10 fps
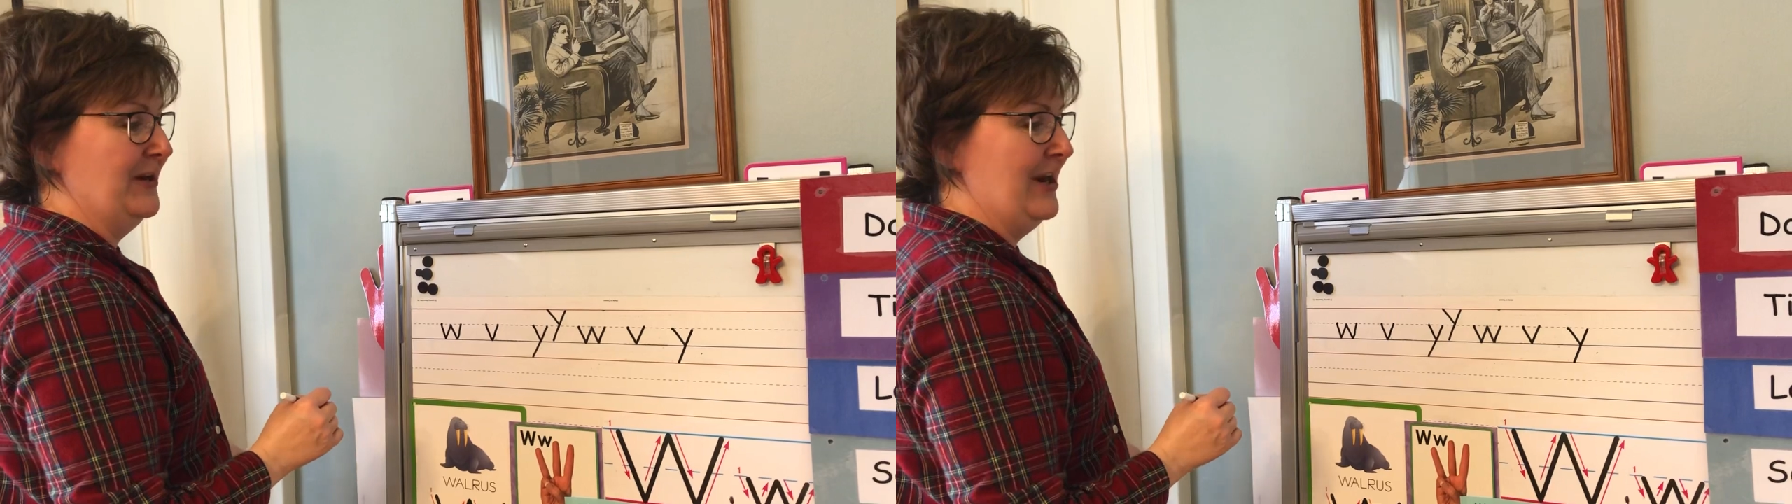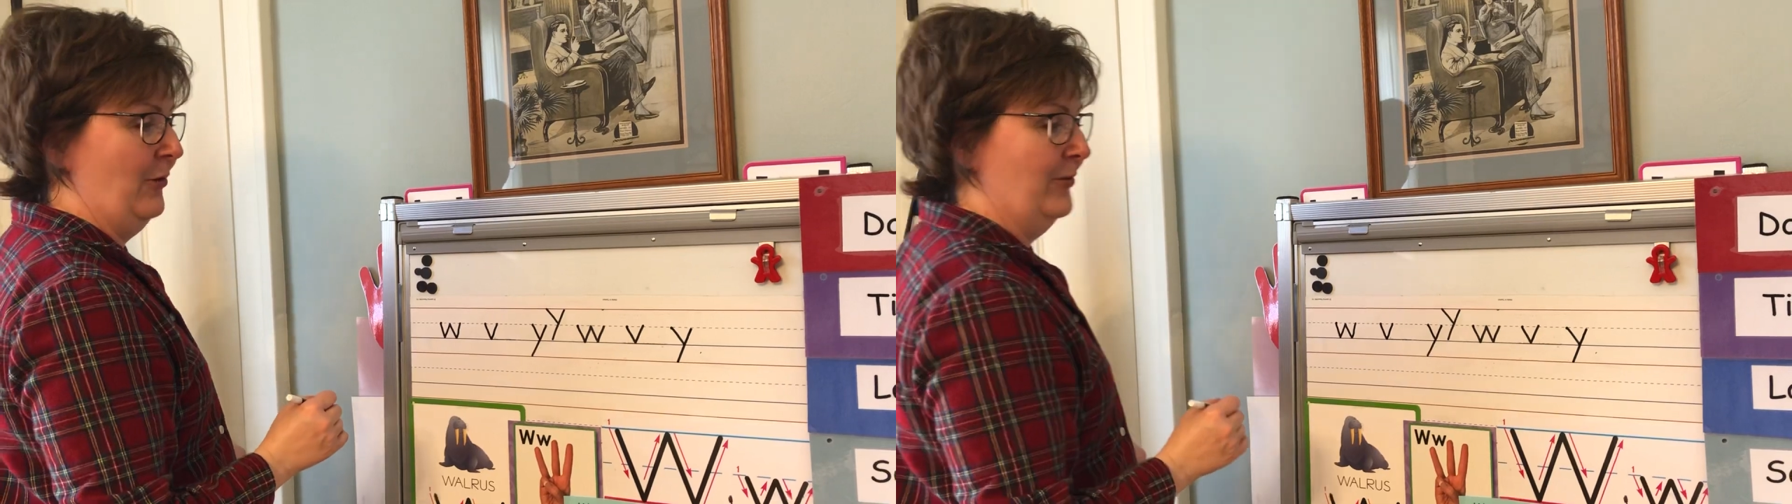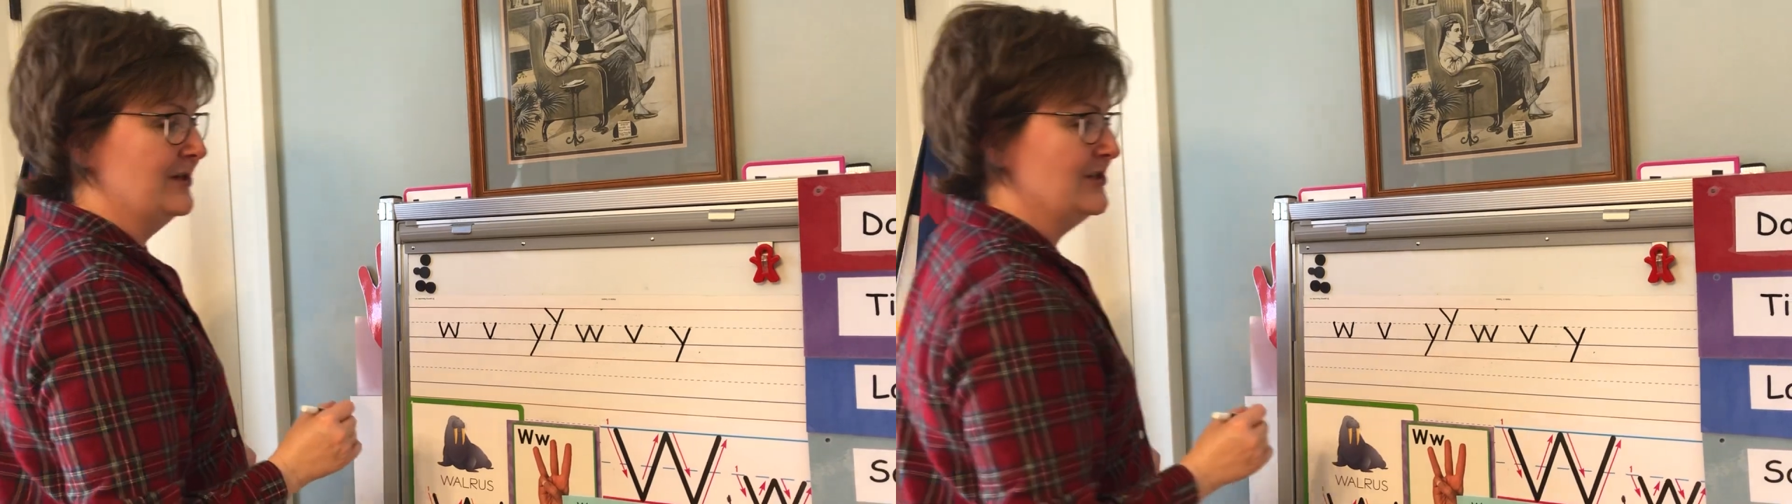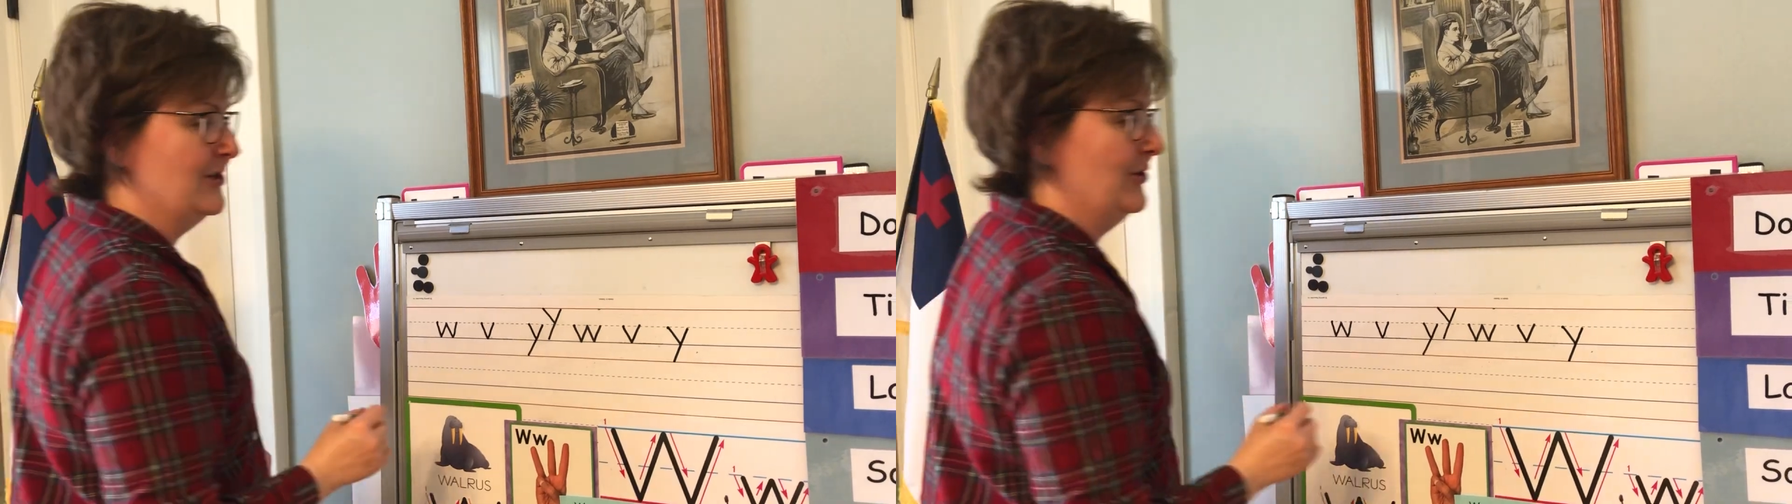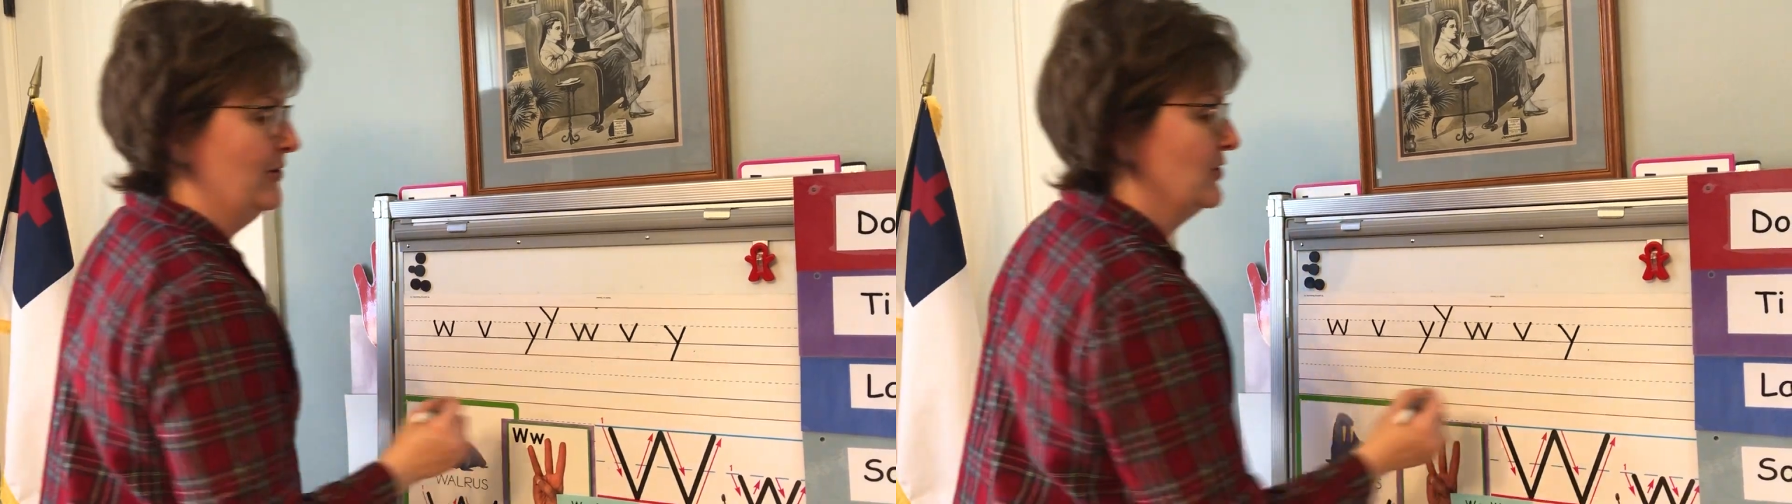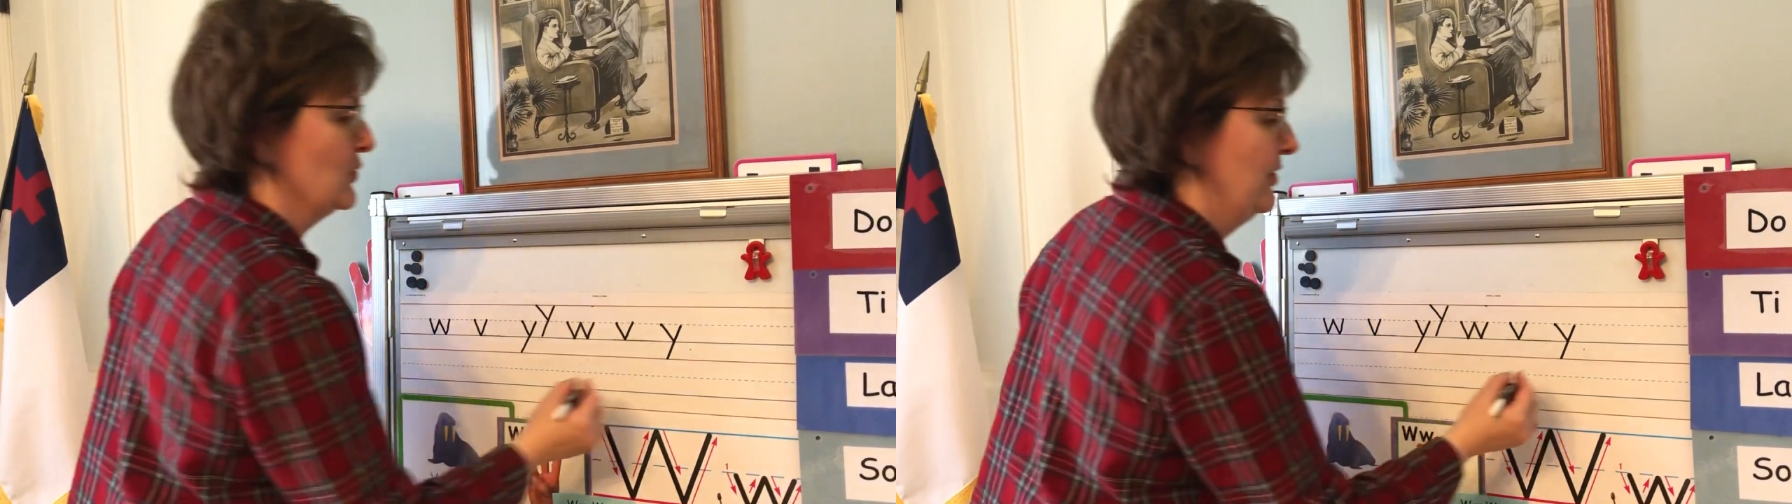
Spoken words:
Now, boys and girls,